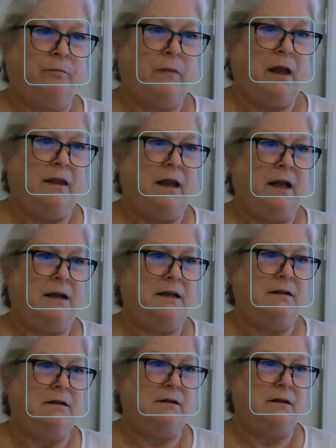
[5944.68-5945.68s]
And then I
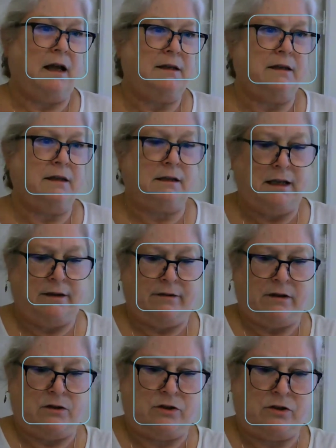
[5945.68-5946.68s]
did the
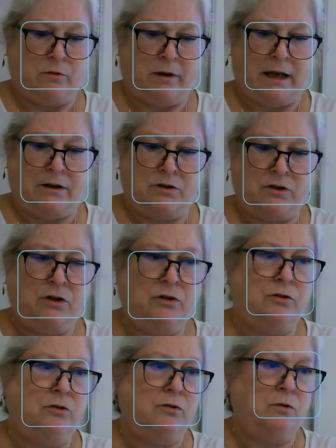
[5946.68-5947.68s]
cleavage, so we got
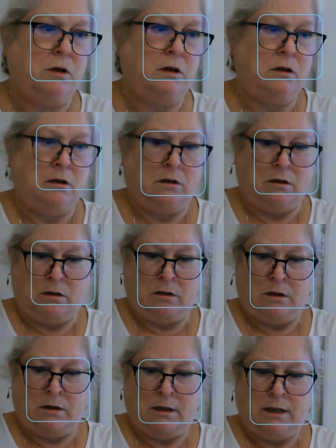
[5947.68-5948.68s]
two
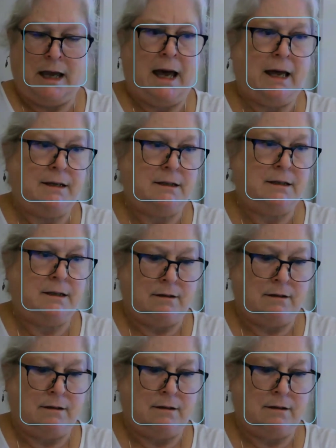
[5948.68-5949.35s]
at